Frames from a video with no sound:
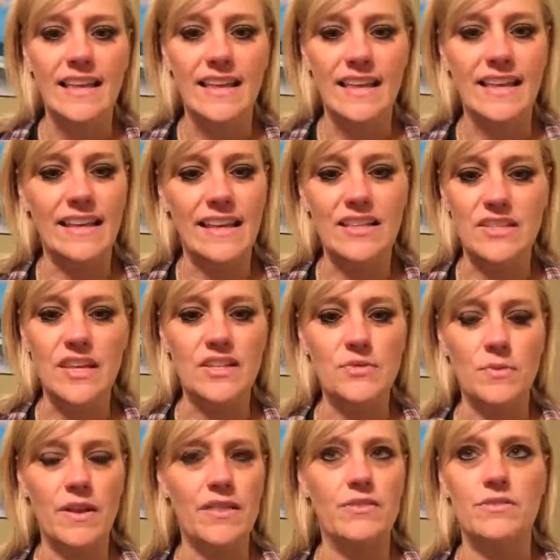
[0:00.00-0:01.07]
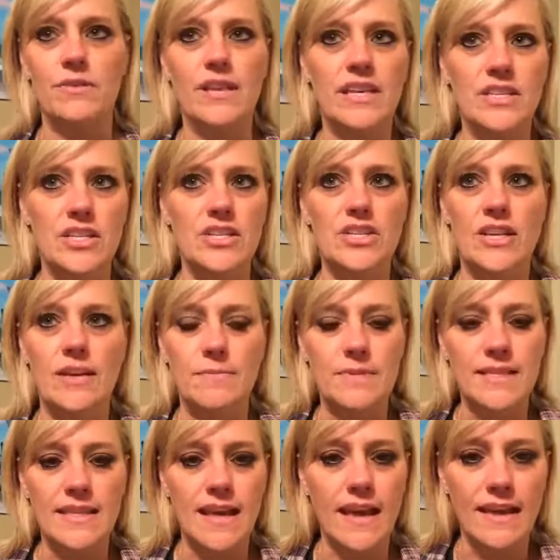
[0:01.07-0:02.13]
it's one of those relationships
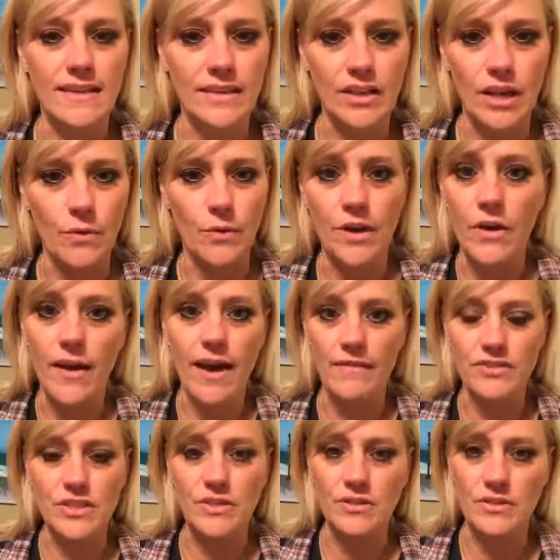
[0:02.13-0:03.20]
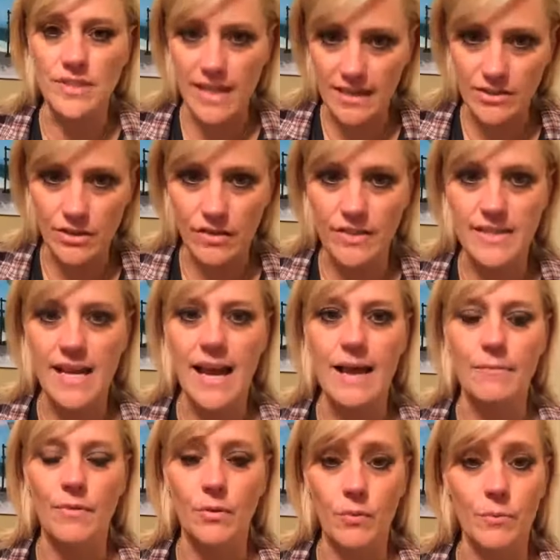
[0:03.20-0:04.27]
that, we don't have to text all the time,
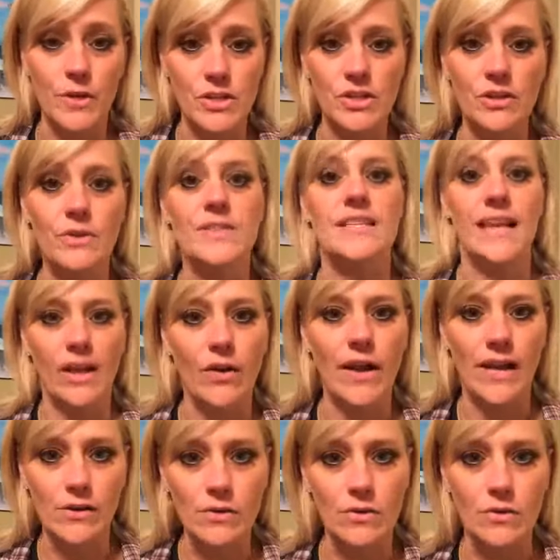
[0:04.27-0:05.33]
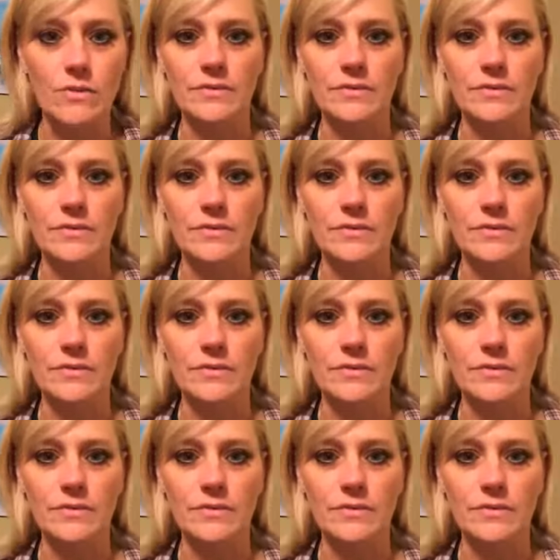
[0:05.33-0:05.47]
but when we do, it's like, okay, cool.